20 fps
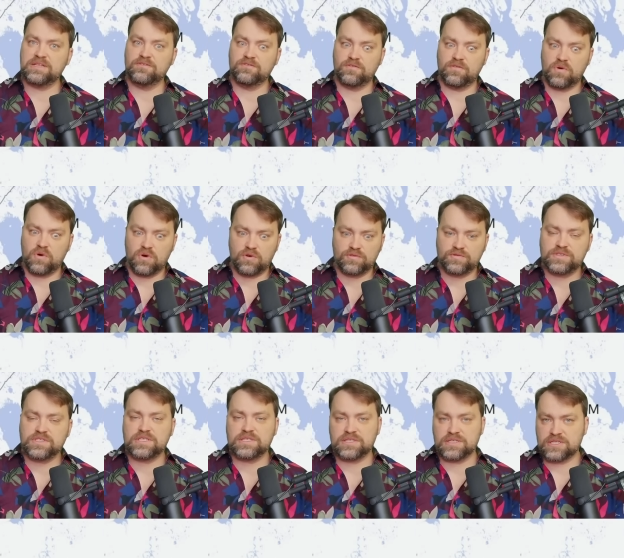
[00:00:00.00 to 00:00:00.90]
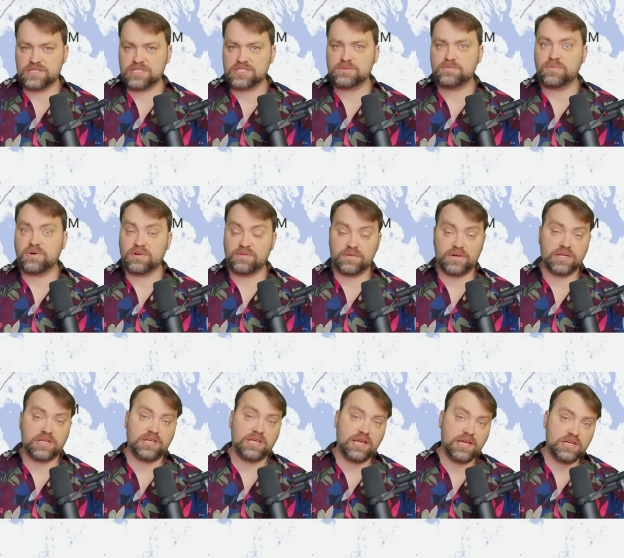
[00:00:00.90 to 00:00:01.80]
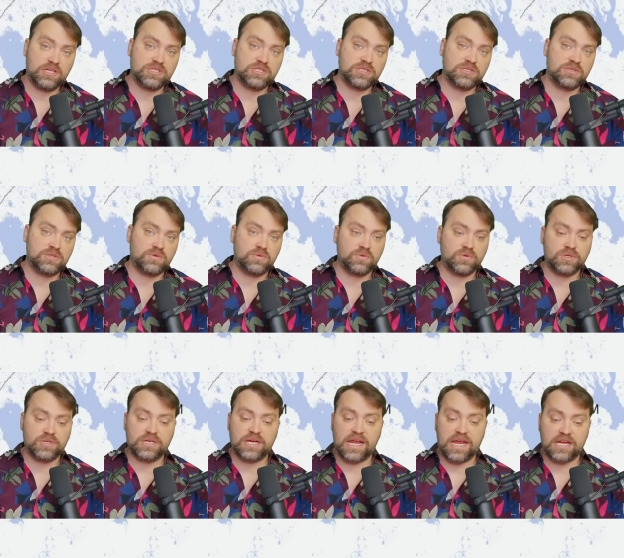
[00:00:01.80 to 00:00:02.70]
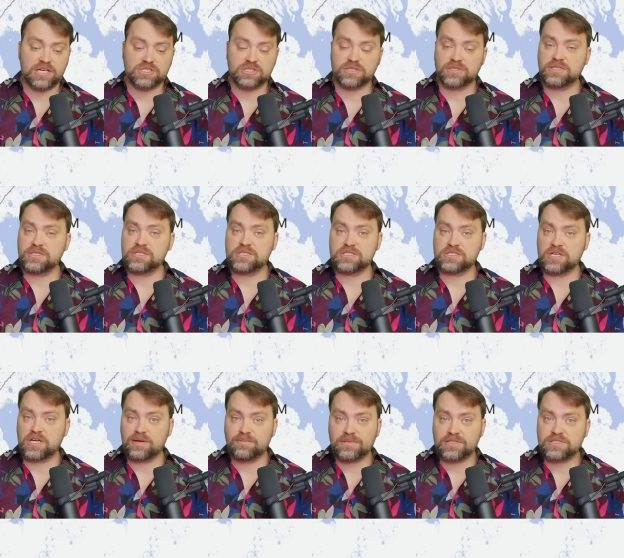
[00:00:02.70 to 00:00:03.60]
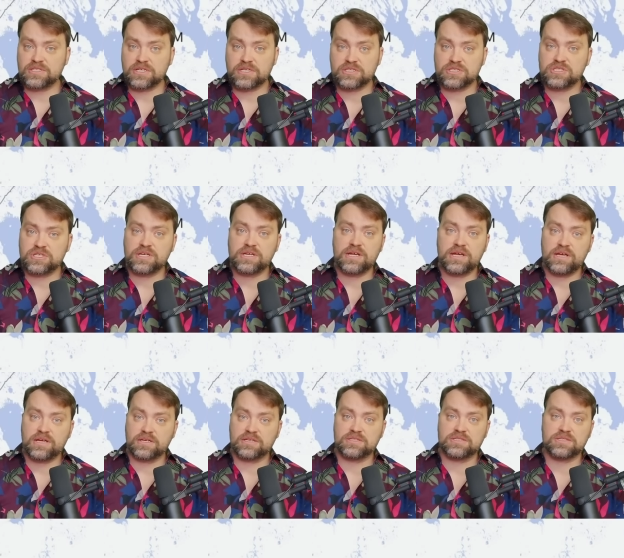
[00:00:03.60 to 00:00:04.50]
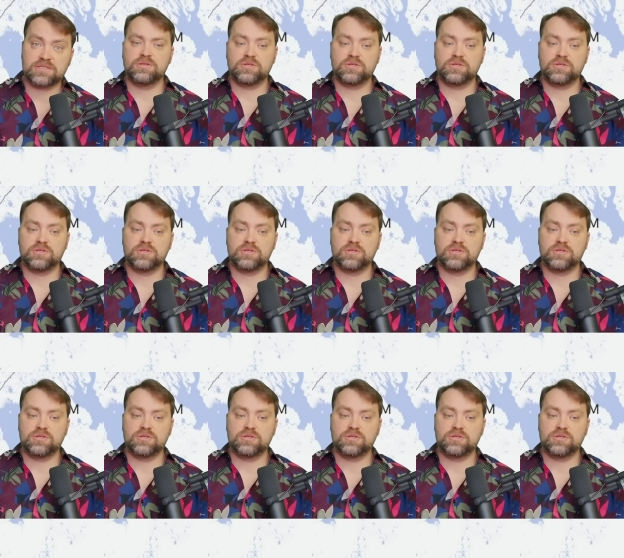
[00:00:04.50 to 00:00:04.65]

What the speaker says: involved in this provocation or actually sabotage act.